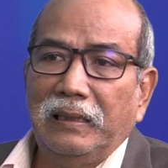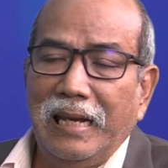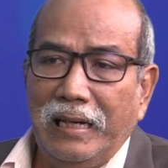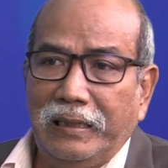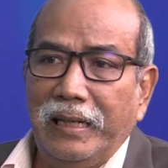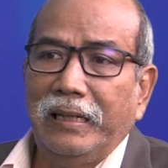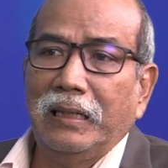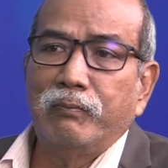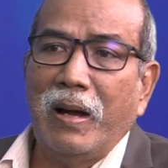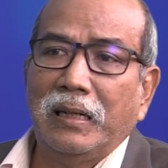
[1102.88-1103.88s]
let's say the
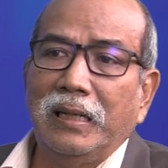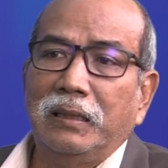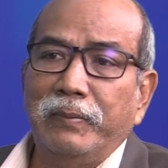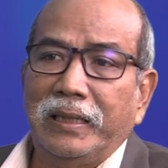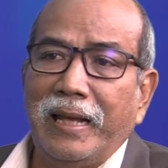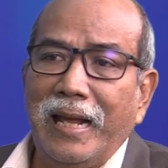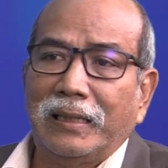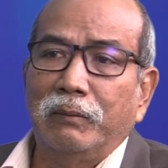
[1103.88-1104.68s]
smuggler is Mr. X.